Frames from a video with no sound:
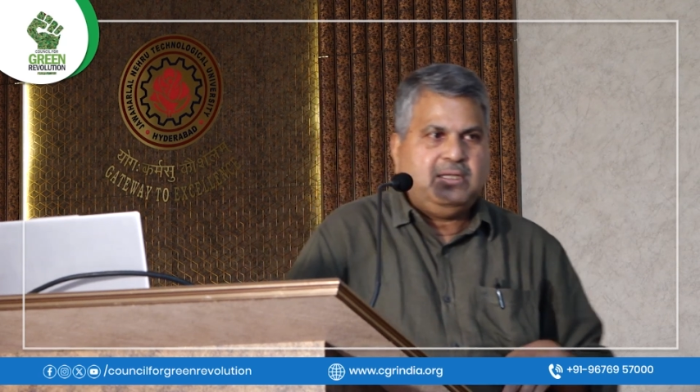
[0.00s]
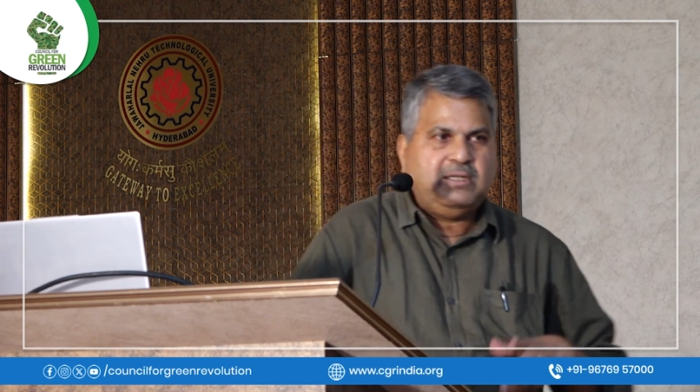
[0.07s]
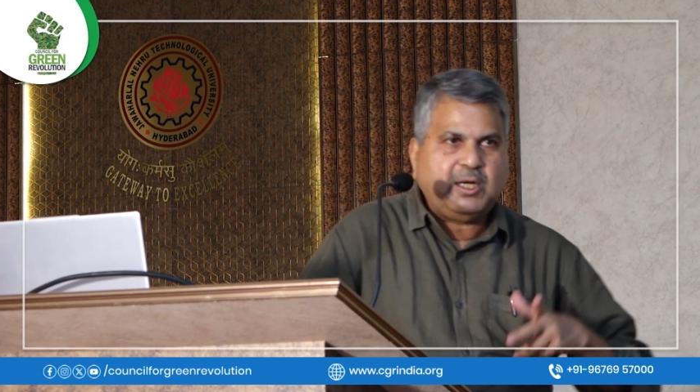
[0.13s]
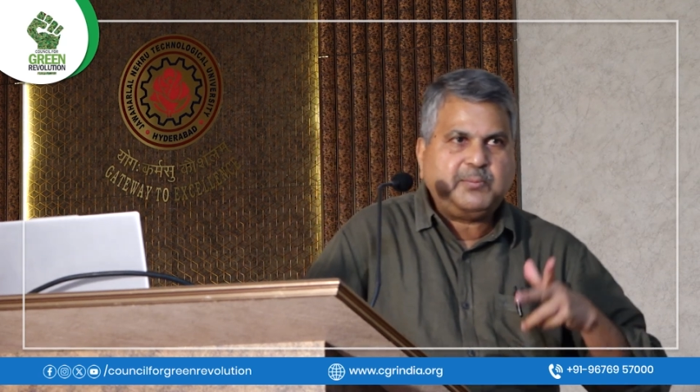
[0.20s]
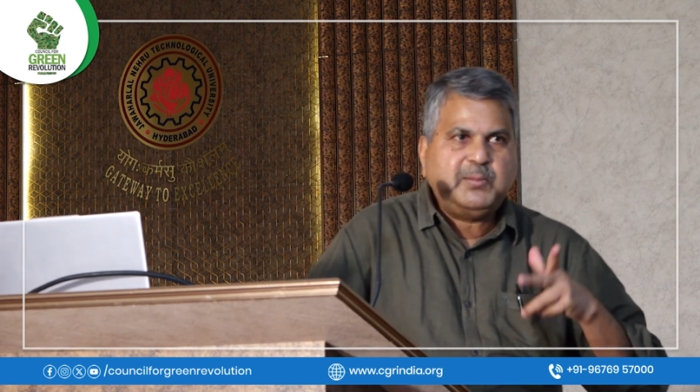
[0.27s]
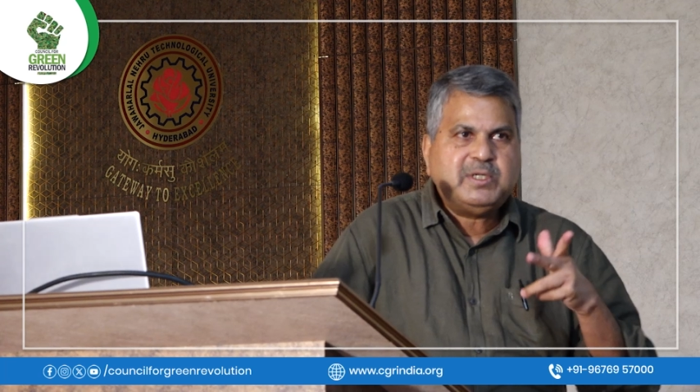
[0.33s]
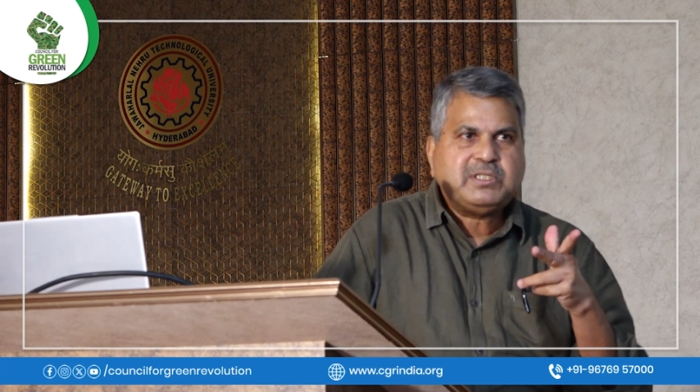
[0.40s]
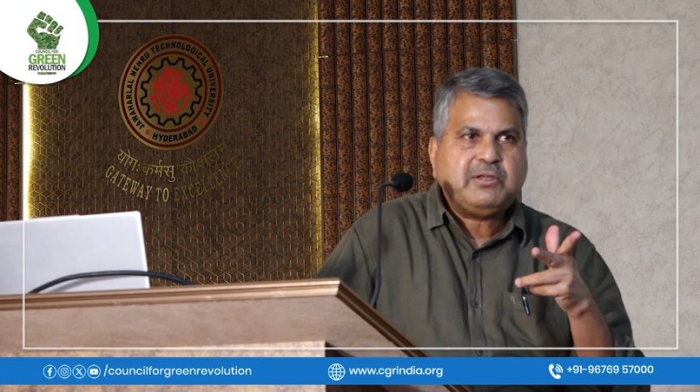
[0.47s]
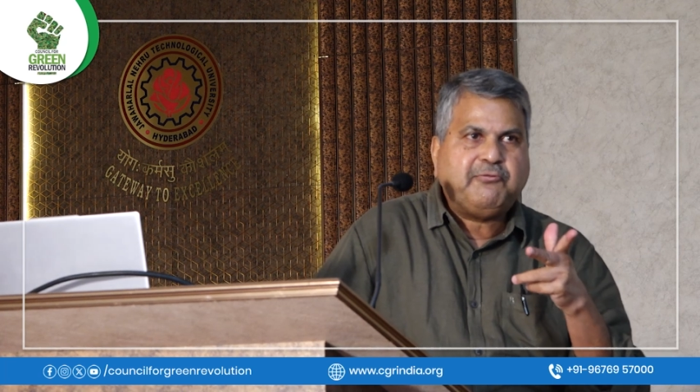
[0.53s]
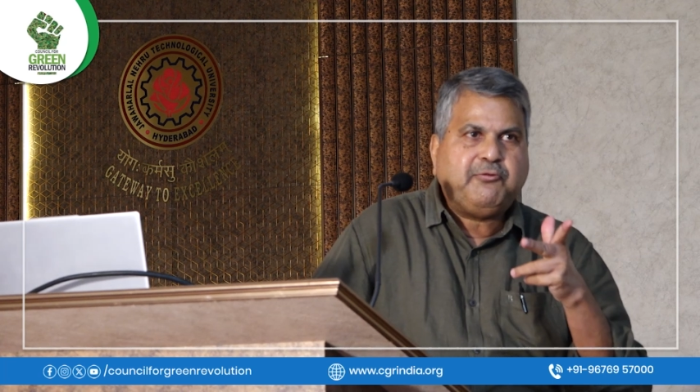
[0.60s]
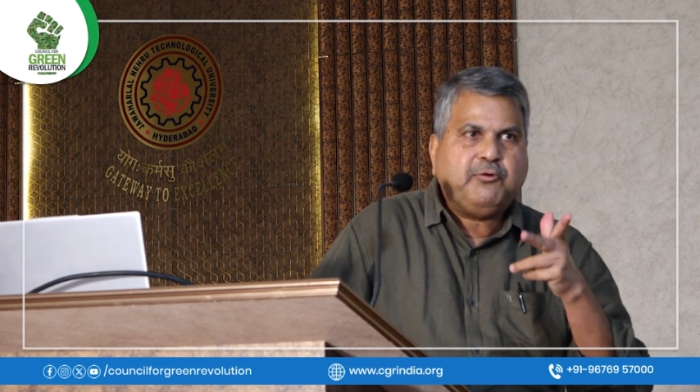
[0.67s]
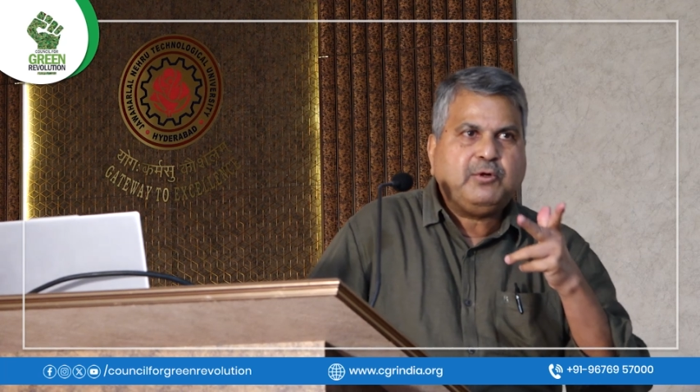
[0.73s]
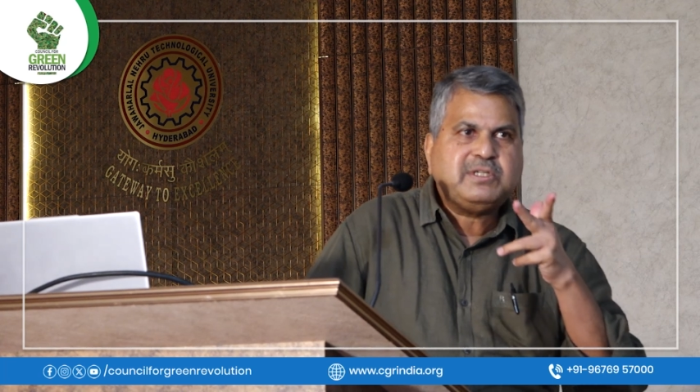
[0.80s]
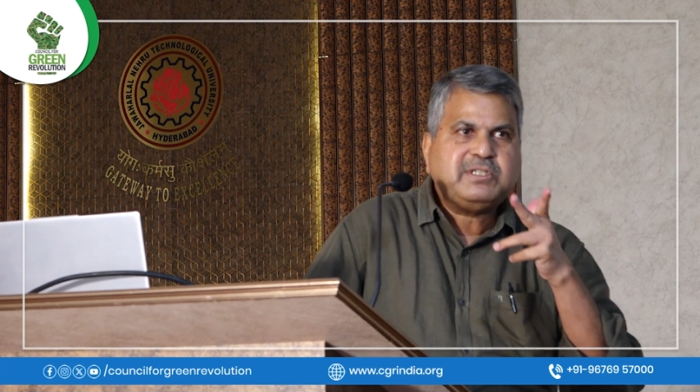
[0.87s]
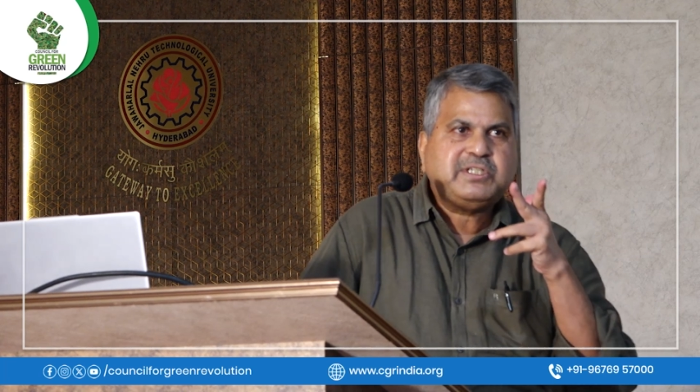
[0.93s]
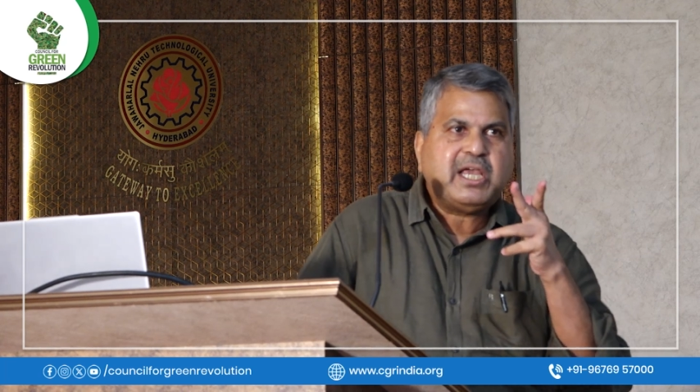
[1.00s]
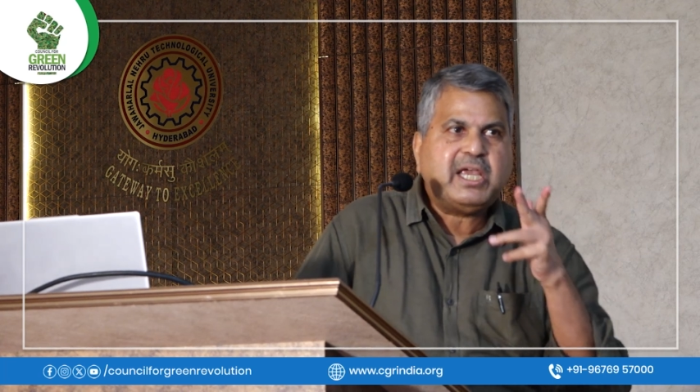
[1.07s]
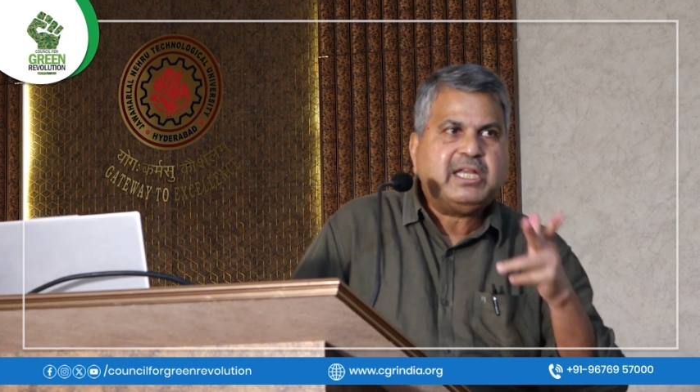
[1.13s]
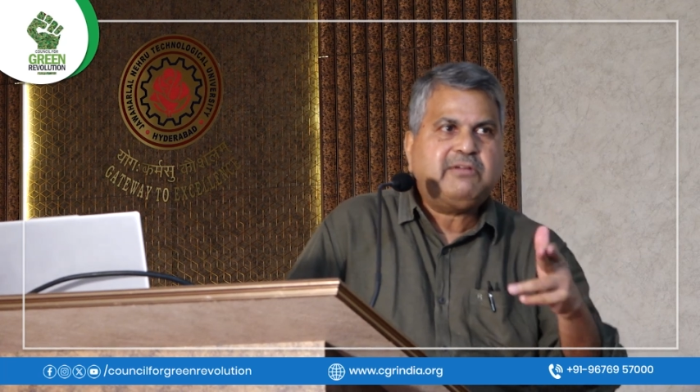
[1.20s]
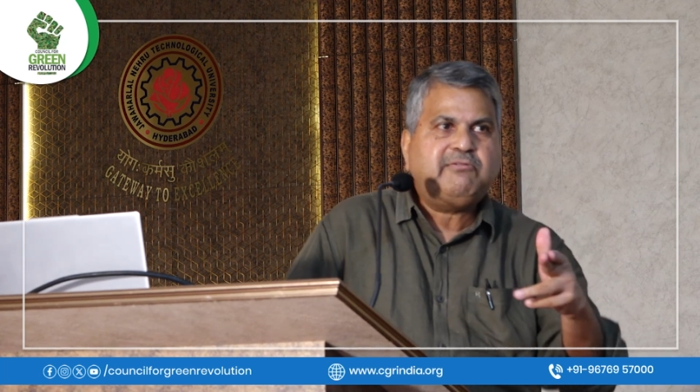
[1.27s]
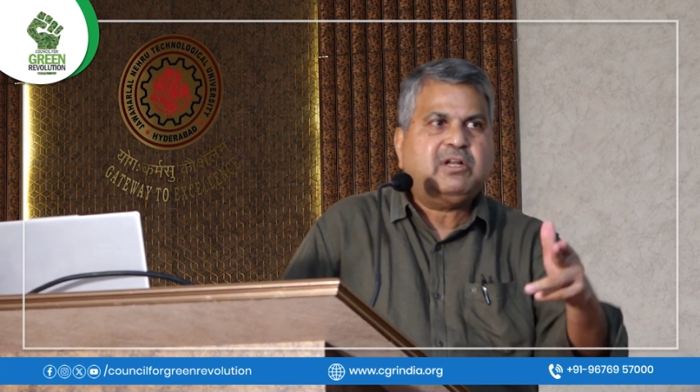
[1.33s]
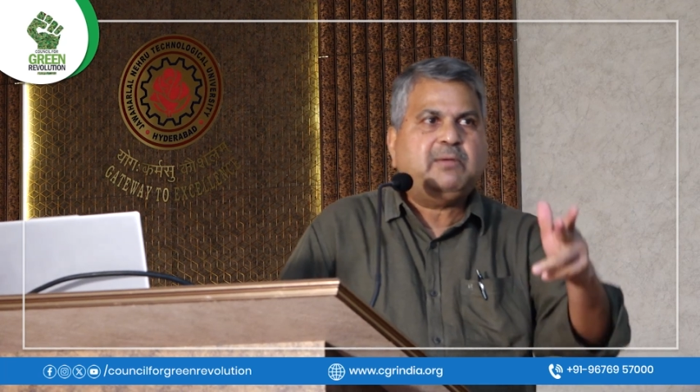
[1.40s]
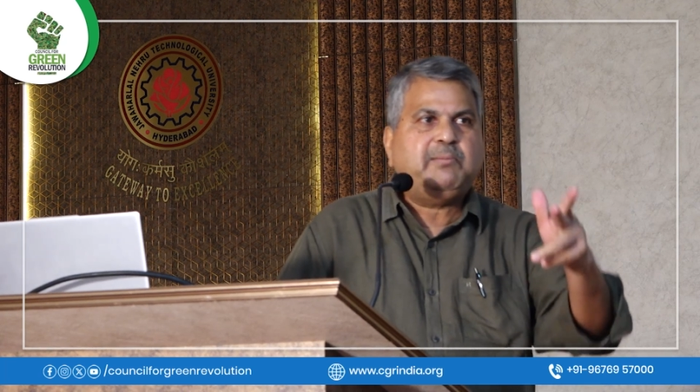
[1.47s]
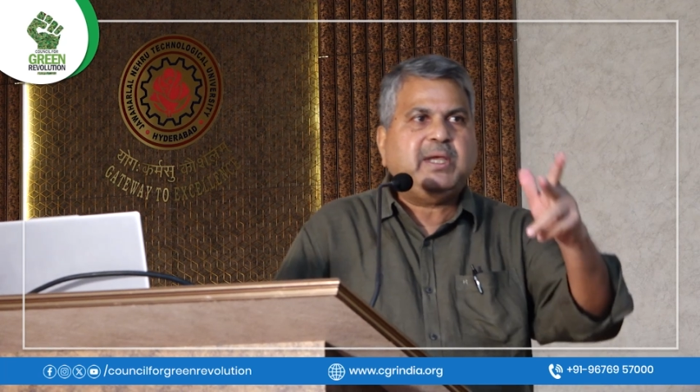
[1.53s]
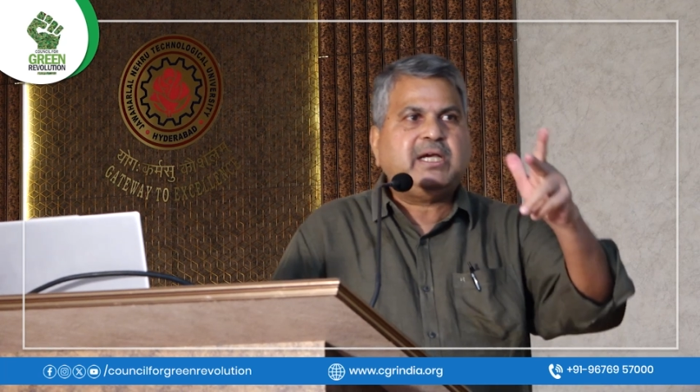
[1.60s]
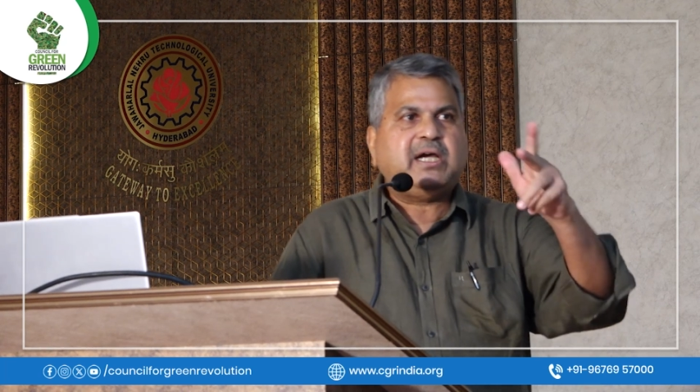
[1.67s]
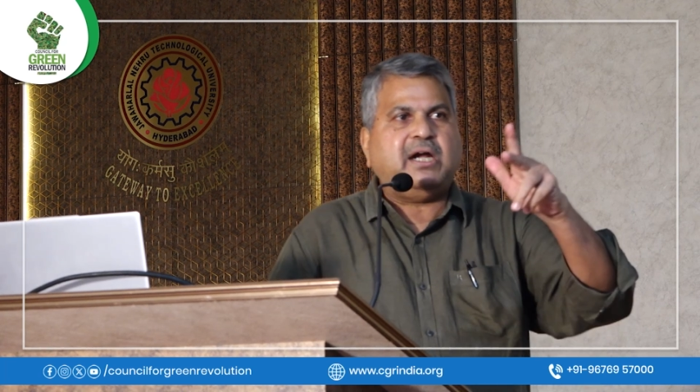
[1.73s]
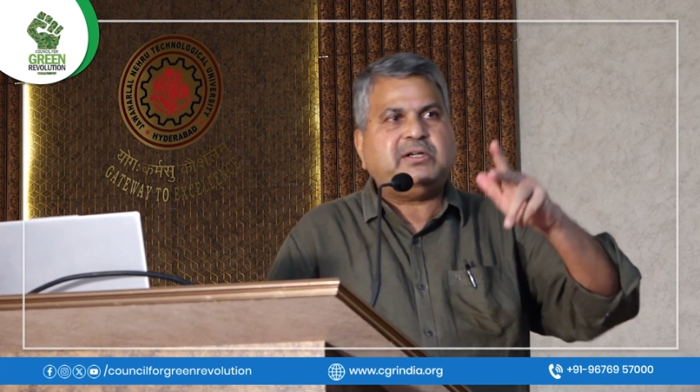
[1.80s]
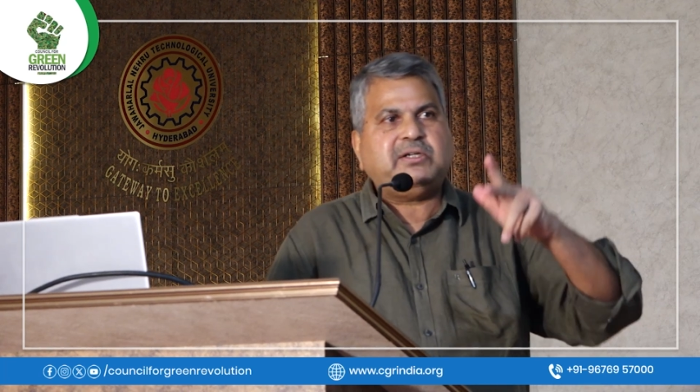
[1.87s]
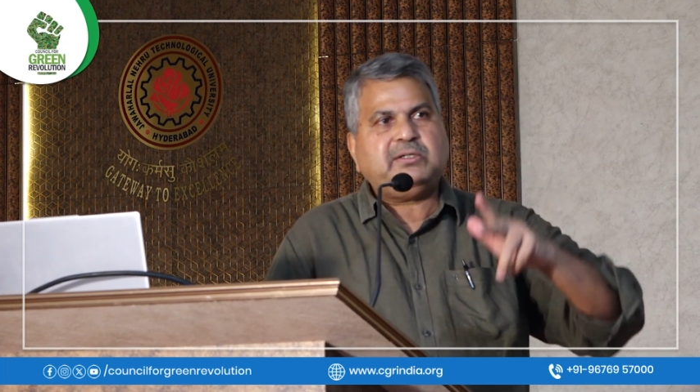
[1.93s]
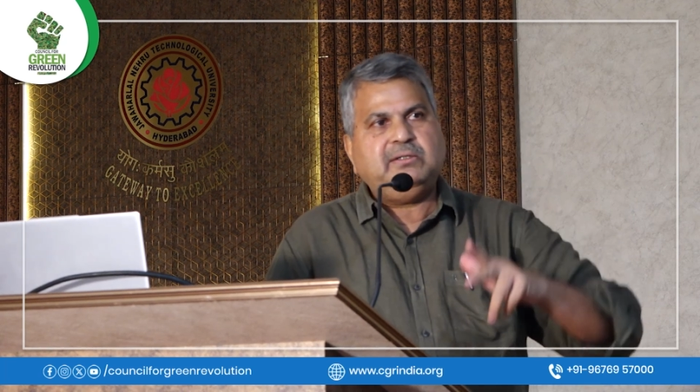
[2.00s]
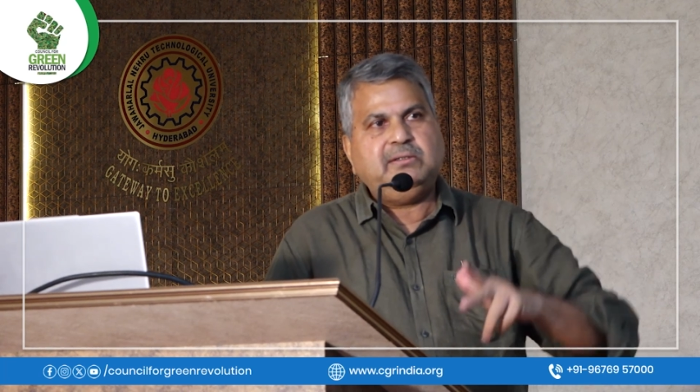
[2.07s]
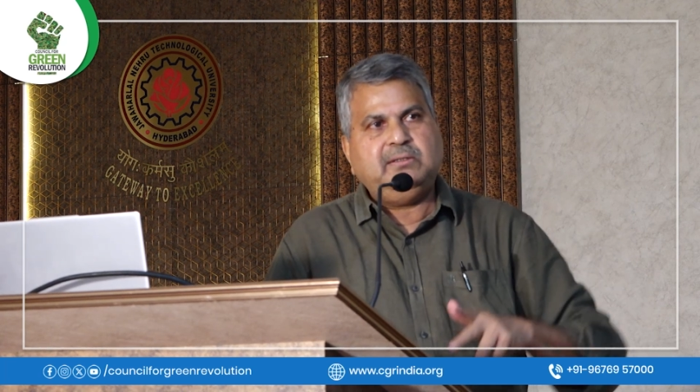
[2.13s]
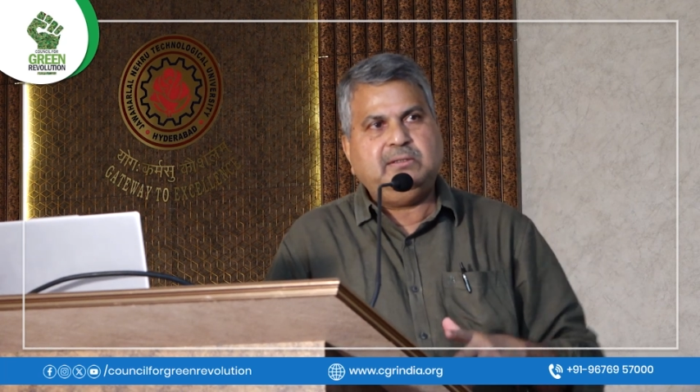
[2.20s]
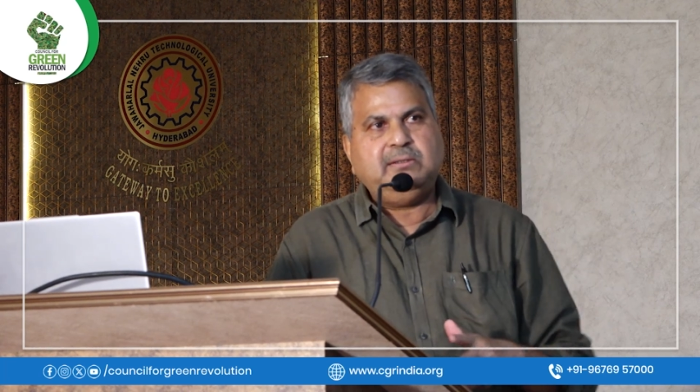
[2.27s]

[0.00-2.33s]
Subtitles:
That means the food chain will be cut.